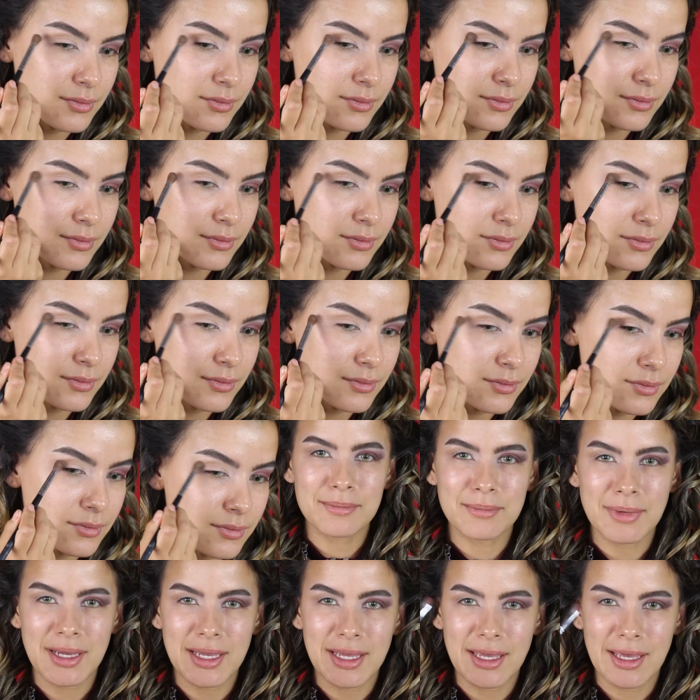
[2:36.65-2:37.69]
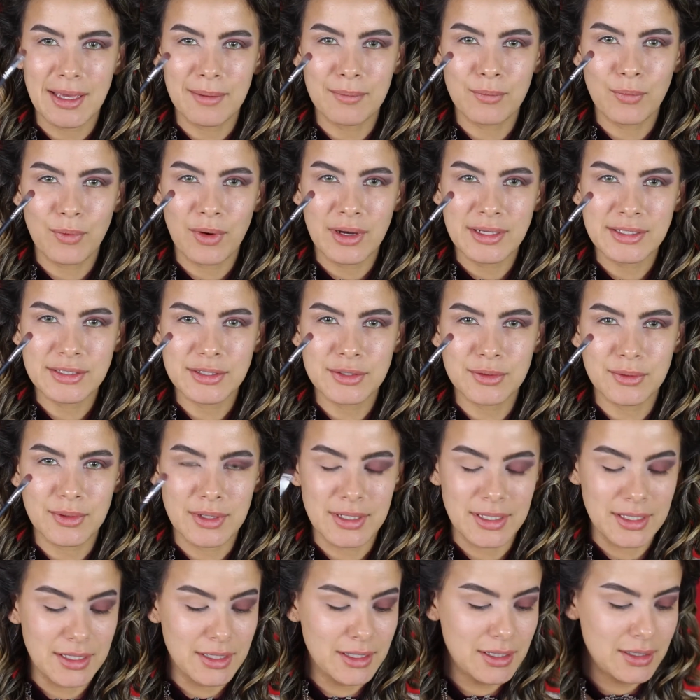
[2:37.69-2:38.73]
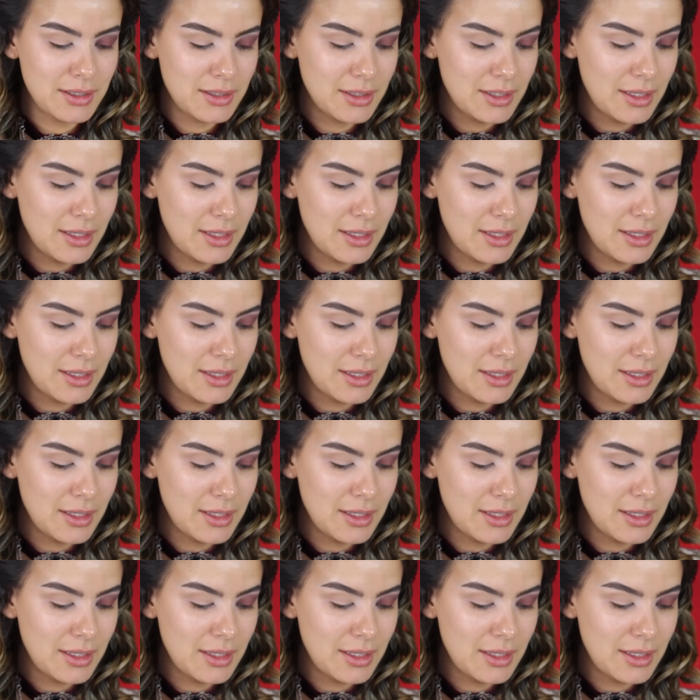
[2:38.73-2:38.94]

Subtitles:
Now I'm gonna take my M120